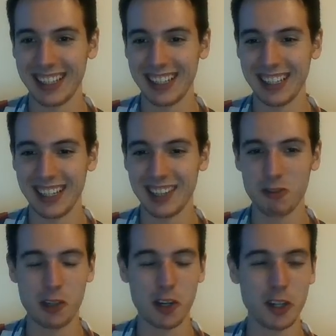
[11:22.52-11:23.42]
let's
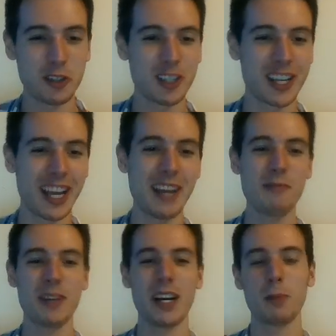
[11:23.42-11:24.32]
return to the
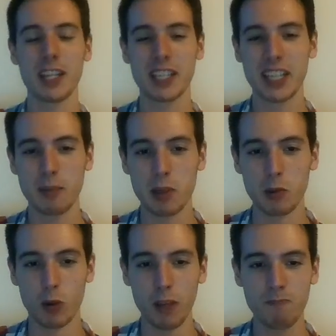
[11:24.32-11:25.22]
game. I played king
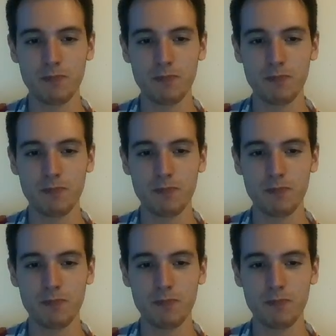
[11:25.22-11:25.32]
b1,